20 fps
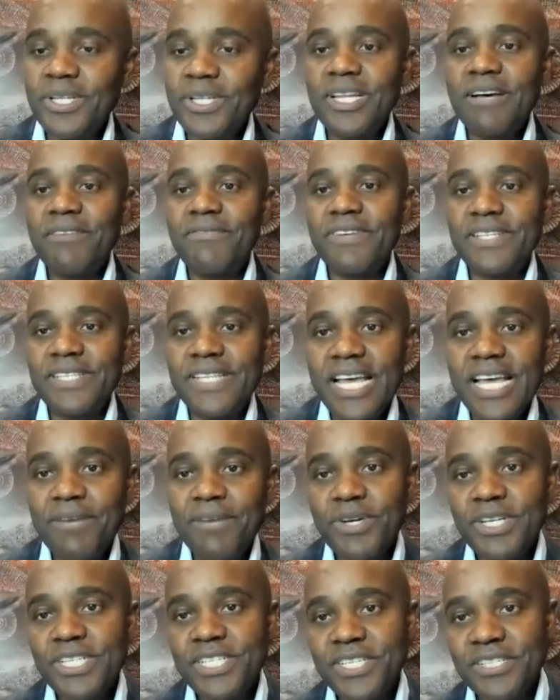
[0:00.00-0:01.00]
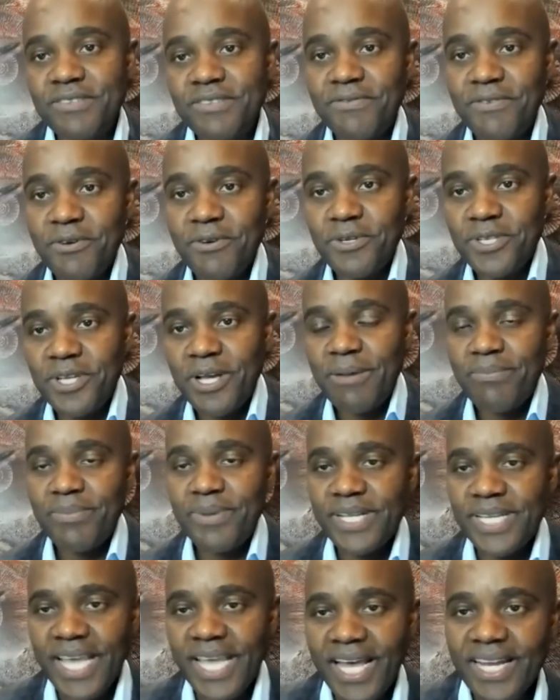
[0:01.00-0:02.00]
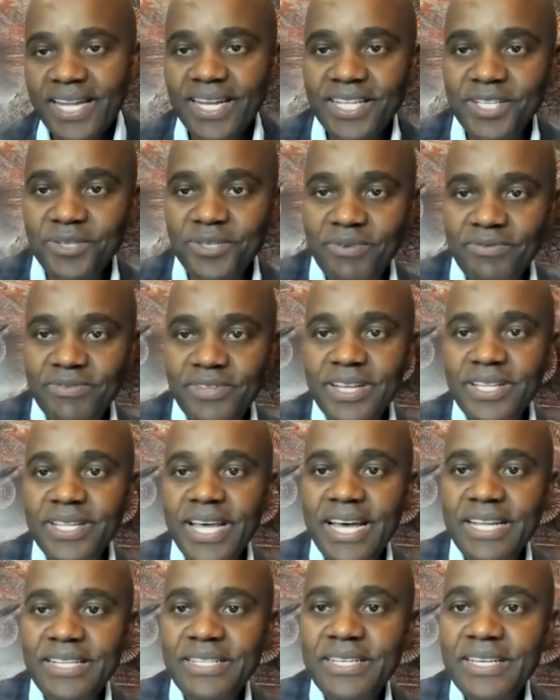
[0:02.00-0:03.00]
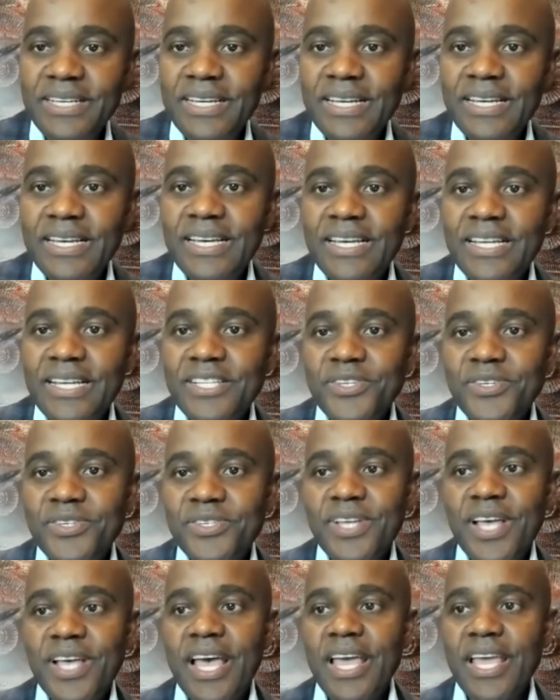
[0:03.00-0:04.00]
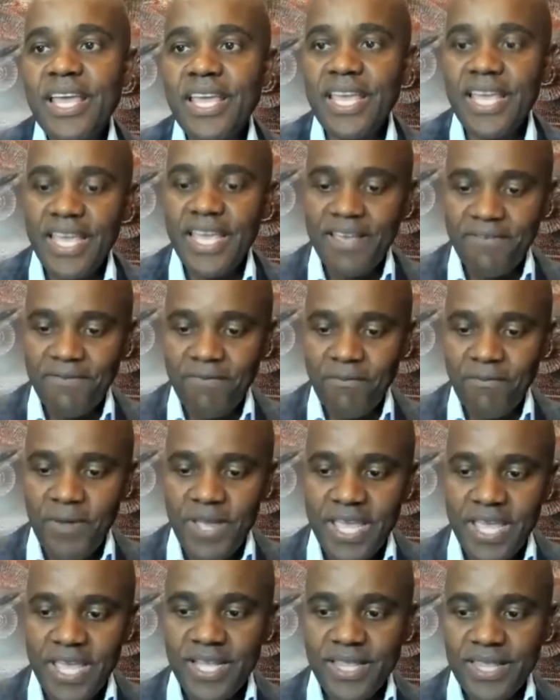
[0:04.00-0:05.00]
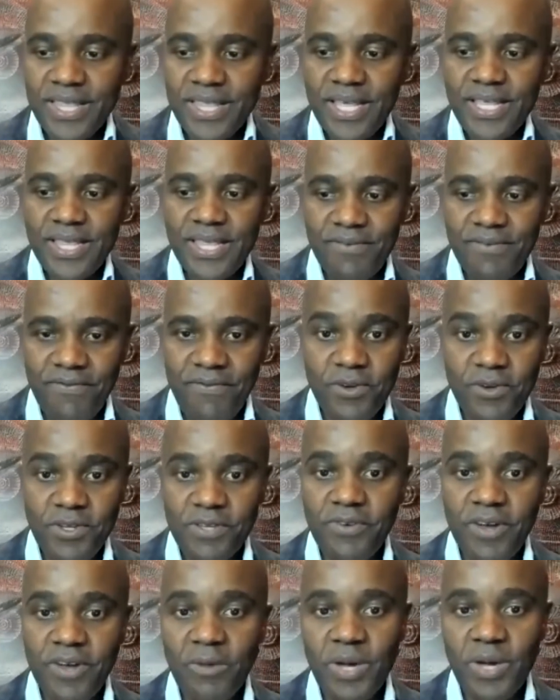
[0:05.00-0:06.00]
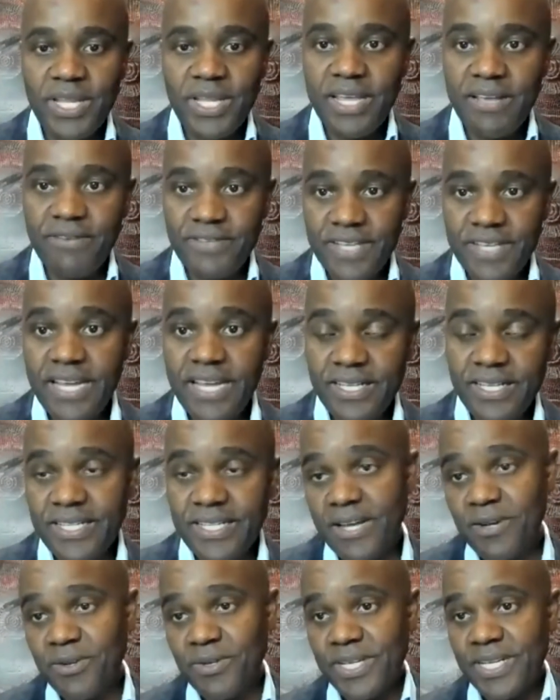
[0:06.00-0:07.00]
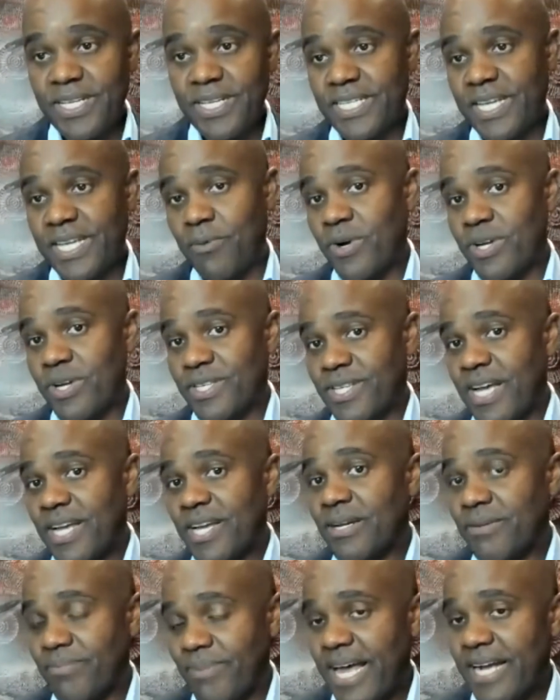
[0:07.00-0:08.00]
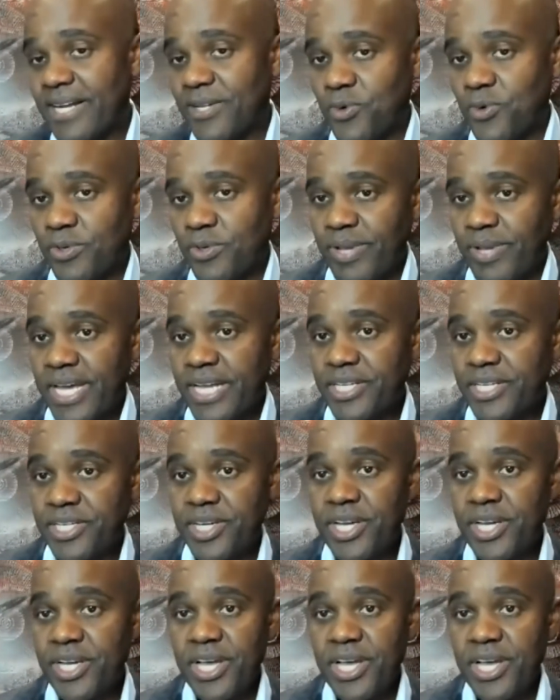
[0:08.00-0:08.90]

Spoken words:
love it. Enbridge is the first company in Canada to have done that. To say, first of all, what they've said is not only to say we're signing the Black North Pledge,